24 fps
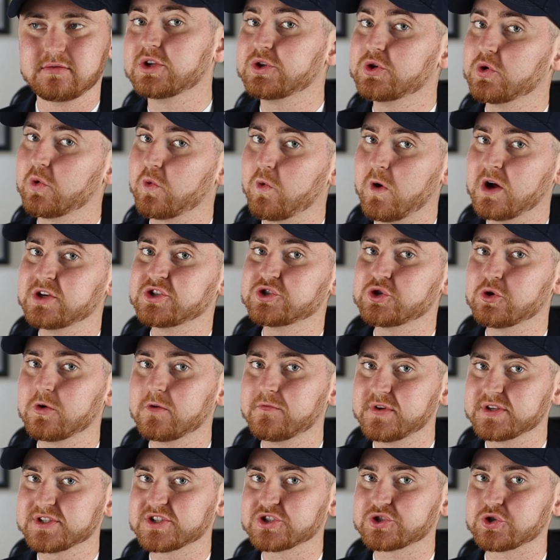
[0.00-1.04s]
You want your
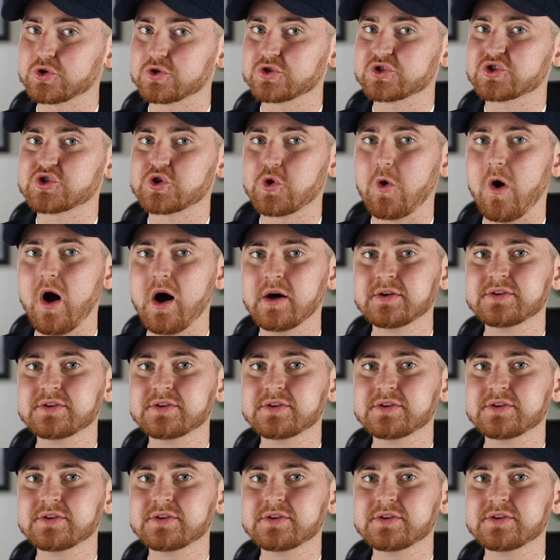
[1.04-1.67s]
visitors to